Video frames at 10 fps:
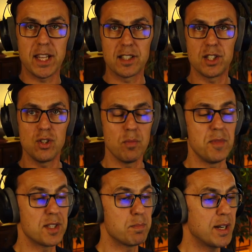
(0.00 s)
tube,
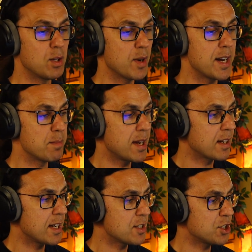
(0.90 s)
this big
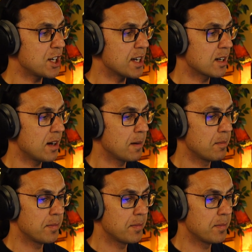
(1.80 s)
Rainmaker as a shaker.